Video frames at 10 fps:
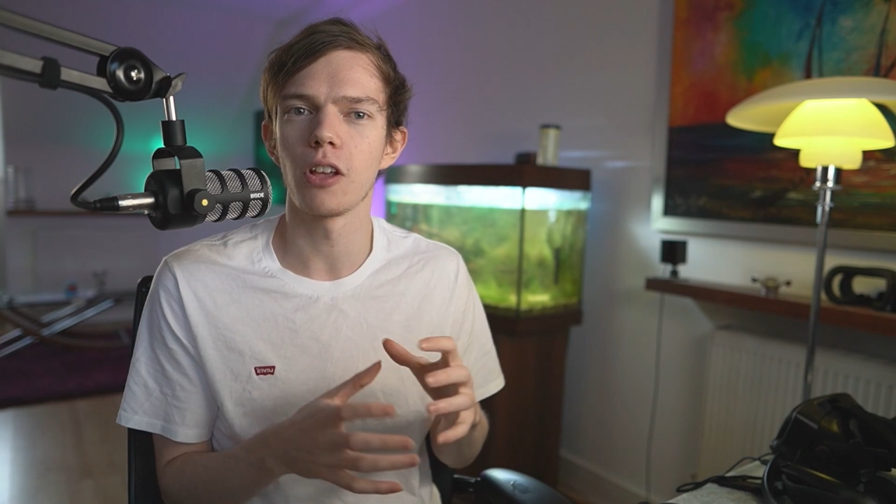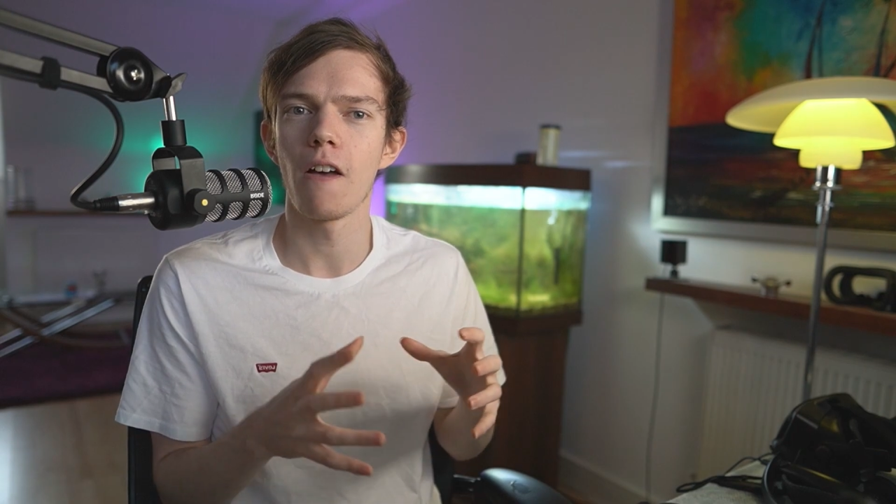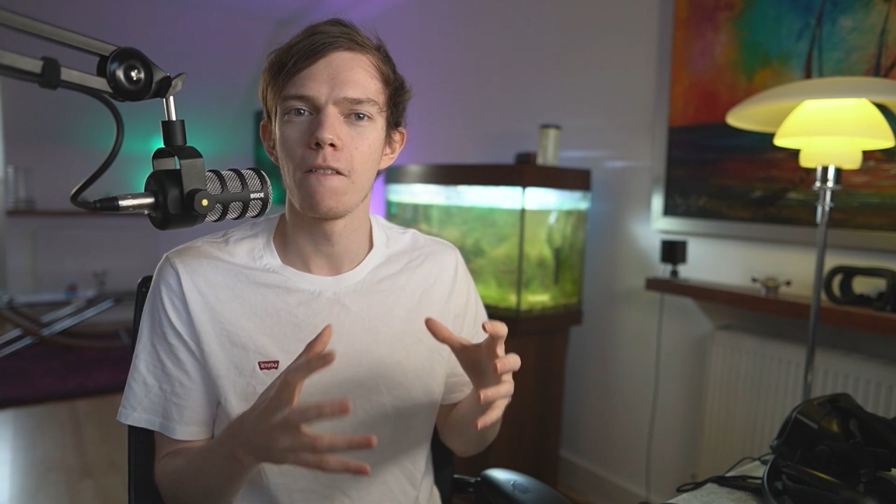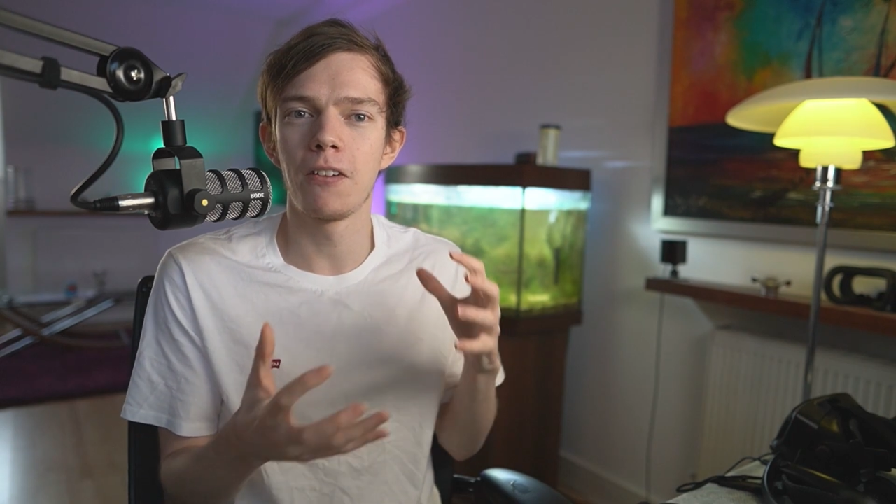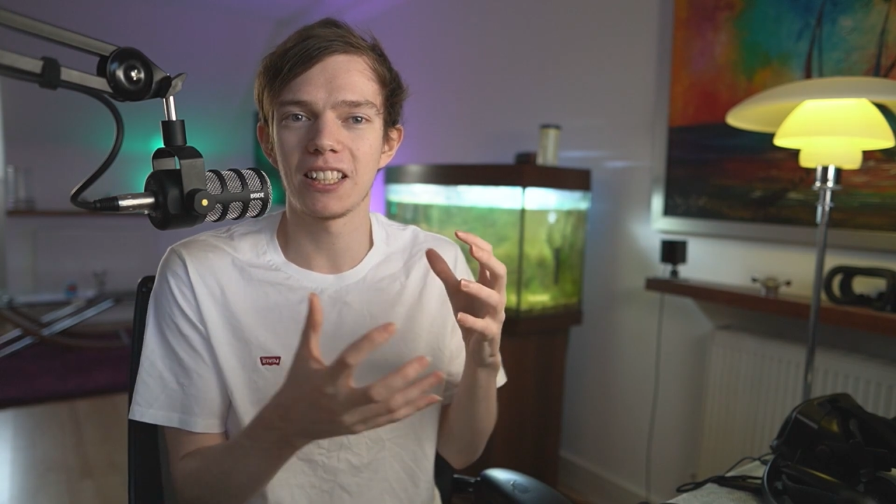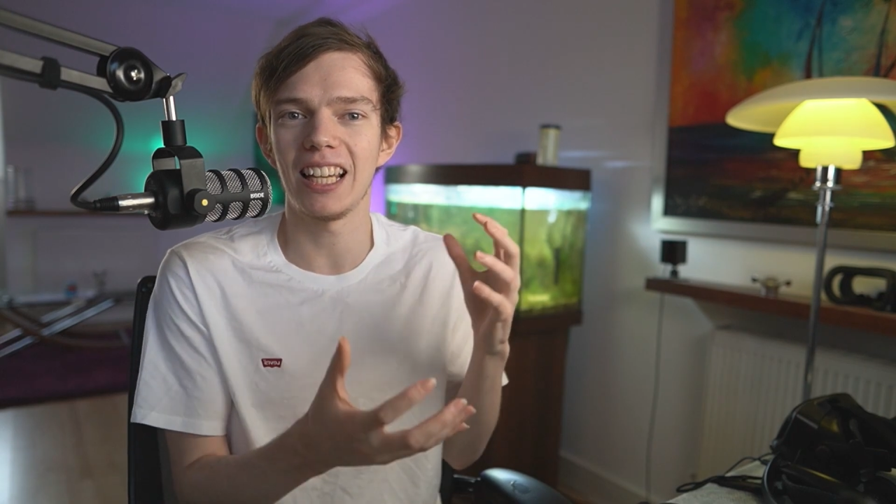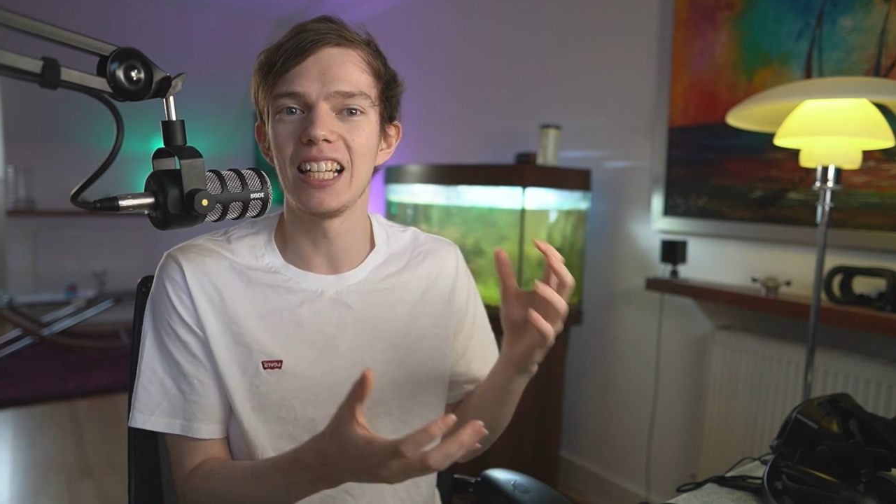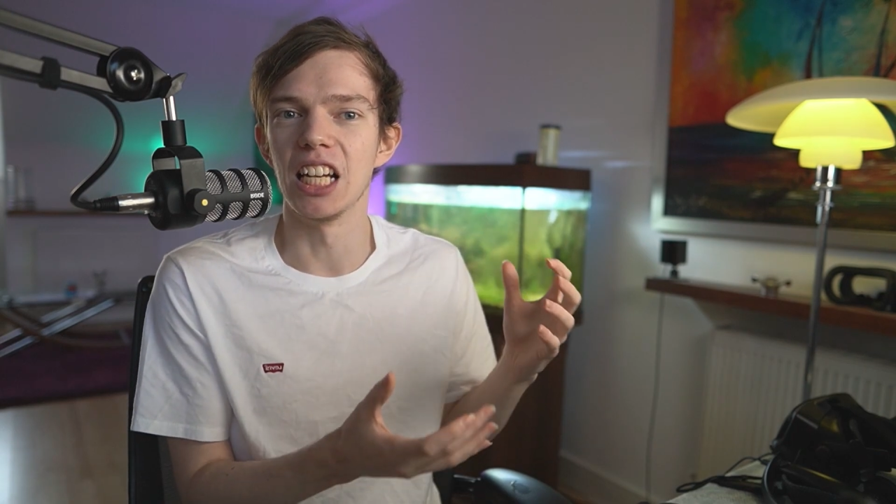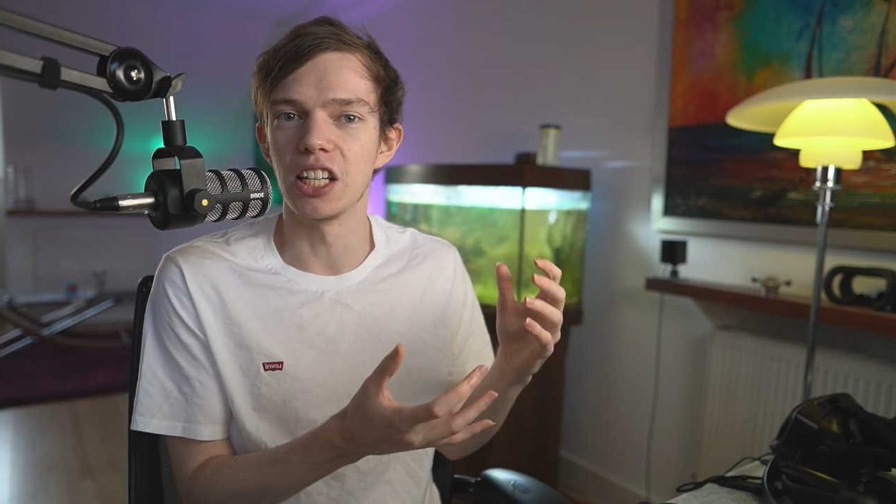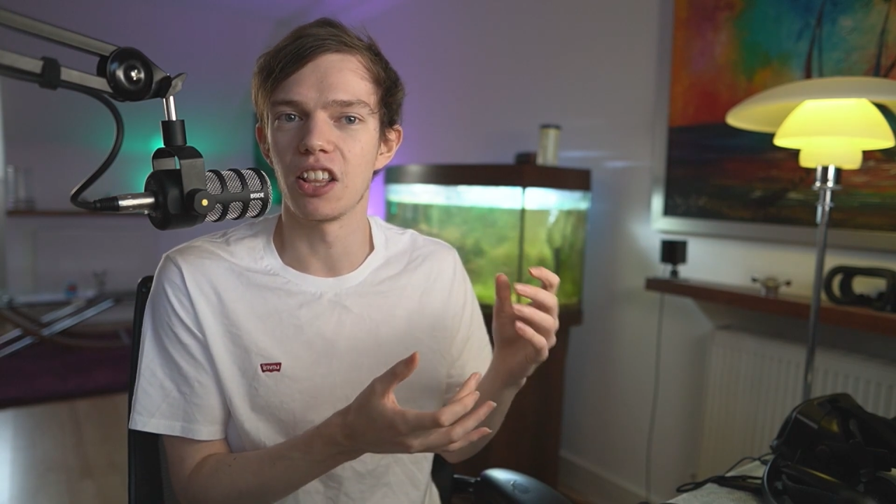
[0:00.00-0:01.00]
fit
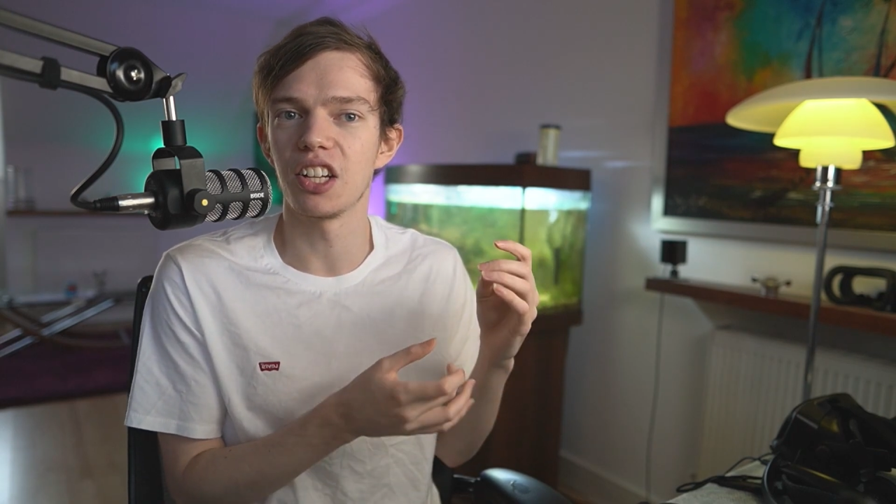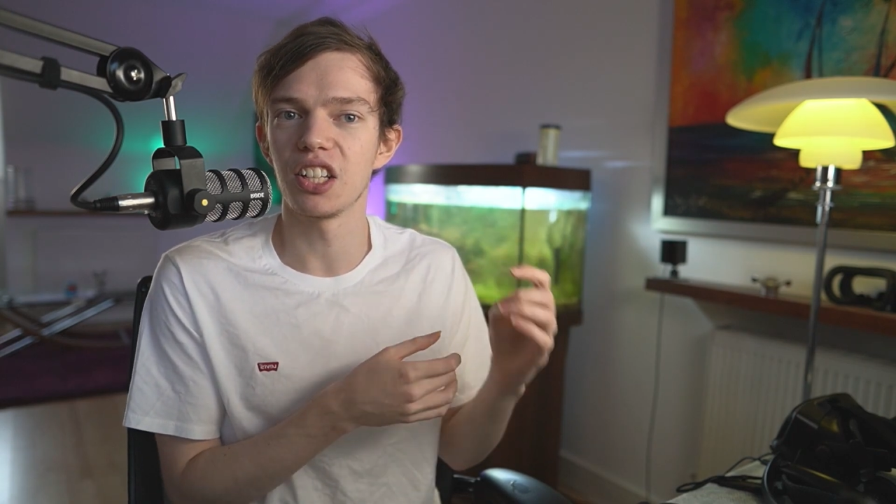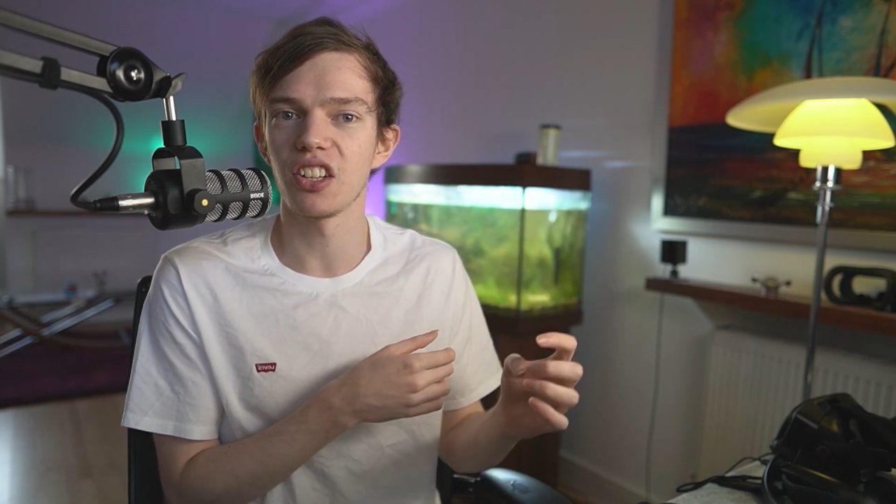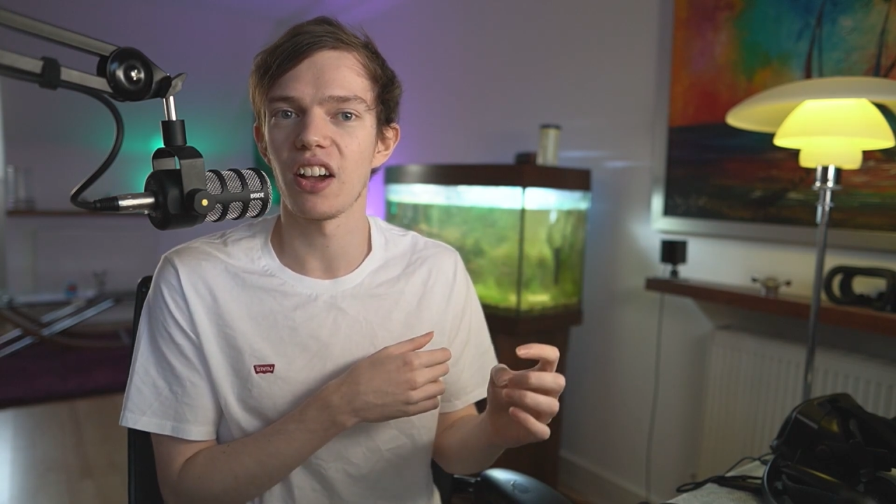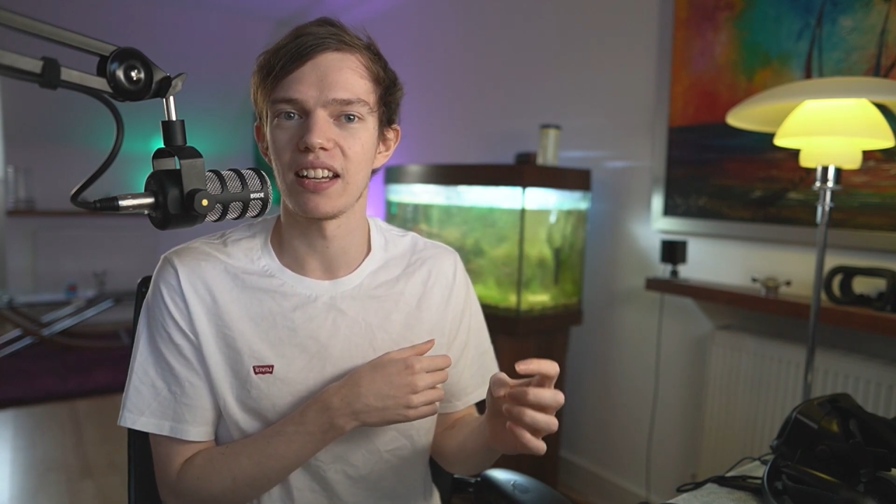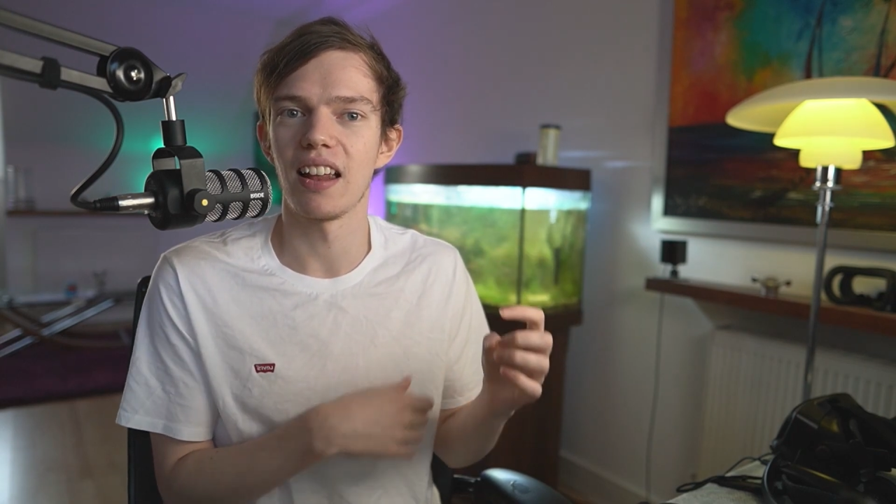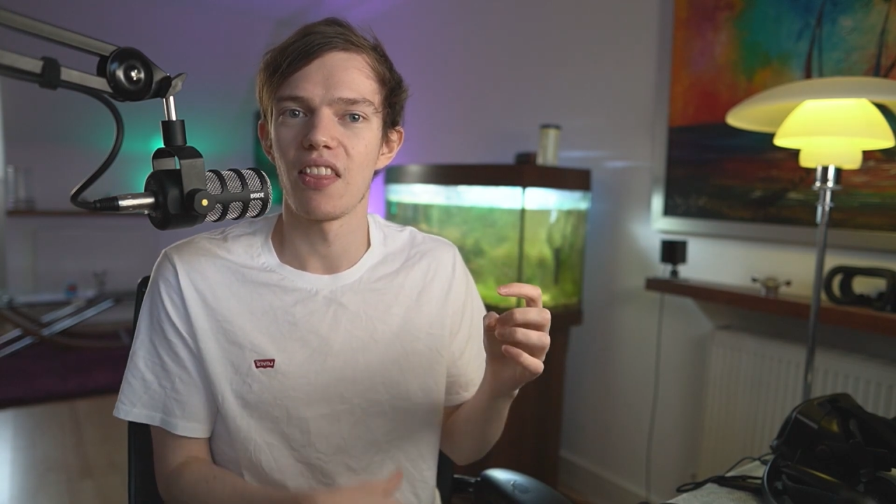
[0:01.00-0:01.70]
into the design